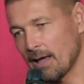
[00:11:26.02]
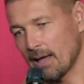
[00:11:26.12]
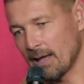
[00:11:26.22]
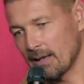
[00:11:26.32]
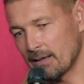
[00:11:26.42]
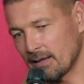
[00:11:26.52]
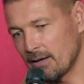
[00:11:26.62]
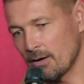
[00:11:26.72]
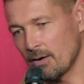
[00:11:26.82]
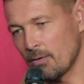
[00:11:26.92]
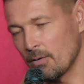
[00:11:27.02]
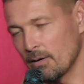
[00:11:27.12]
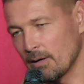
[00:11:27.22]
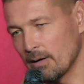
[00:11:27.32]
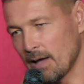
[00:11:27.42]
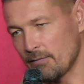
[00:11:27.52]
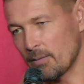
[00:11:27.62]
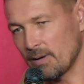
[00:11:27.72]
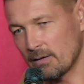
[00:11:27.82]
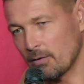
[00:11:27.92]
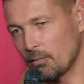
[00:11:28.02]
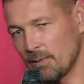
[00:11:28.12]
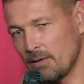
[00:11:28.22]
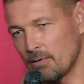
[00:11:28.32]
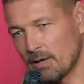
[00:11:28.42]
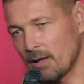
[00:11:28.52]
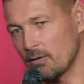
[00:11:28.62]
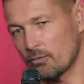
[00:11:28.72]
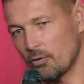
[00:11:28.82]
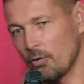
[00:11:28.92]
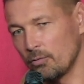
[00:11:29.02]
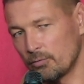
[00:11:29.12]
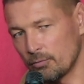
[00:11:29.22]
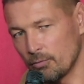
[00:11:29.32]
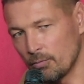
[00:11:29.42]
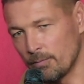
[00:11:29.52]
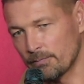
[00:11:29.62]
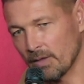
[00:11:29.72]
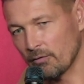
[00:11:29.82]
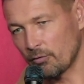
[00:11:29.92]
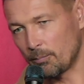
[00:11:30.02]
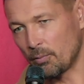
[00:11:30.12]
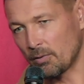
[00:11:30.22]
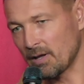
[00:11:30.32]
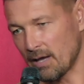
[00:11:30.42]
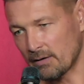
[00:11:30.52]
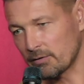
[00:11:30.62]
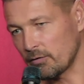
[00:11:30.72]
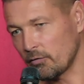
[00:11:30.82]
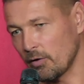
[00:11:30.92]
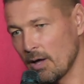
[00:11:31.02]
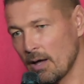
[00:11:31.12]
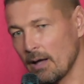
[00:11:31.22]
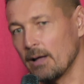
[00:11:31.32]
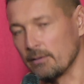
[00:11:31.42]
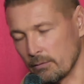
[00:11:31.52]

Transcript: and you know uh, everybody told me you cannot go to supporting actors uh,